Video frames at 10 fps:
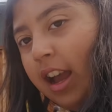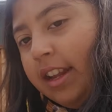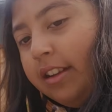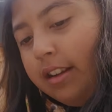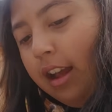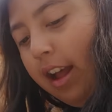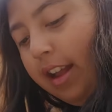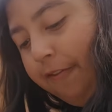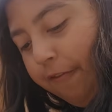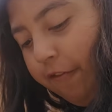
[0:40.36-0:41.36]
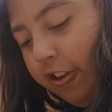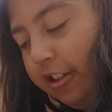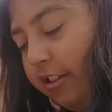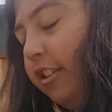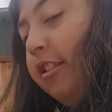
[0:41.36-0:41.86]
I
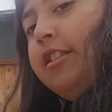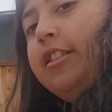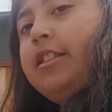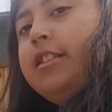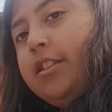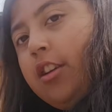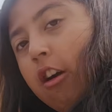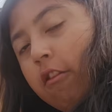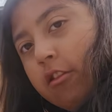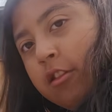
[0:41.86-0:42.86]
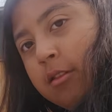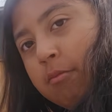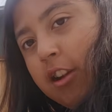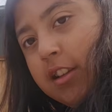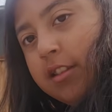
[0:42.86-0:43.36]
frankly think he's not worth
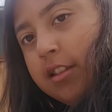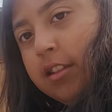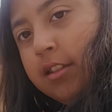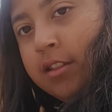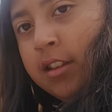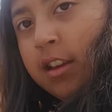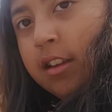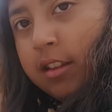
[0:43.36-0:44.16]
the price he is.